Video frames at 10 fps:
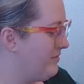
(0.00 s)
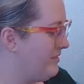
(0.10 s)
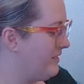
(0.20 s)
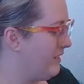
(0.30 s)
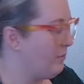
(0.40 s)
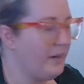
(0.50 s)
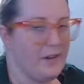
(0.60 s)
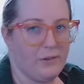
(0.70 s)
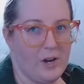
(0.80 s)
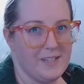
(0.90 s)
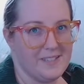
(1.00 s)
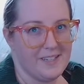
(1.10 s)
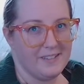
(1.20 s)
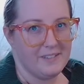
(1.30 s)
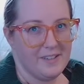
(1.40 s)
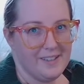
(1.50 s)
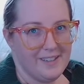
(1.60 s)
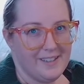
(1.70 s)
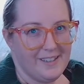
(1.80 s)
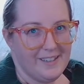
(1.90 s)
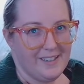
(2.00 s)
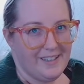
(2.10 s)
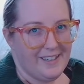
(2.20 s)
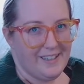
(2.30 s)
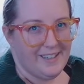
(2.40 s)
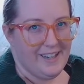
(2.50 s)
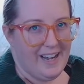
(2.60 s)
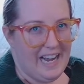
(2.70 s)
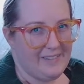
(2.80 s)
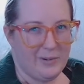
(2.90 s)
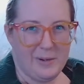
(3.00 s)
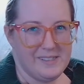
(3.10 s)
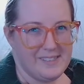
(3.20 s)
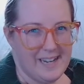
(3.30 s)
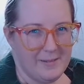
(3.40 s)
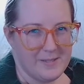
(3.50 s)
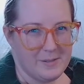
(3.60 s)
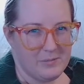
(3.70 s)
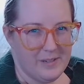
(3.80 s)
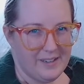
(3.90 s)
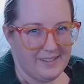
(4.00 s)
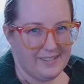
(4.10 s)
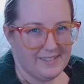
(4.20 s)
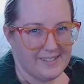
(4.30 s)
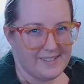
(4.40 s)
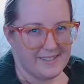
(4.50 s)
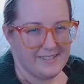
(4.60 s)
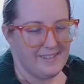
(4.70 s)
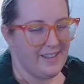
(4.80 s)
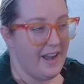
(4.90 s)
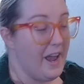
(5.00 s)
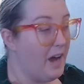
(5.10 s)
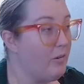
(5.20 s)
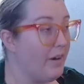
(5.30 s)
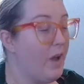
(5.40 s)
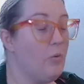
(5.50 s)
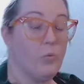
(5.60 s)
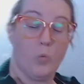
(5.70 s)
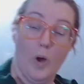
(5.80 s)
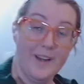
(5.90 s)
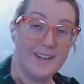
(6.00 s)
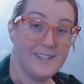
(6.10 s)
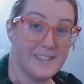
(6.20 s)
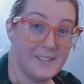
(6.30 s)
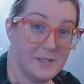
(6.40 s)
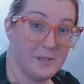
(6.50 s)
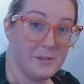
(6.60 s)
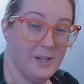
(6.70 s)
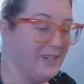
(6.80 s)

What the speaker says: did whatever I did. I have it written down somewhere. It's not what I wanted to do,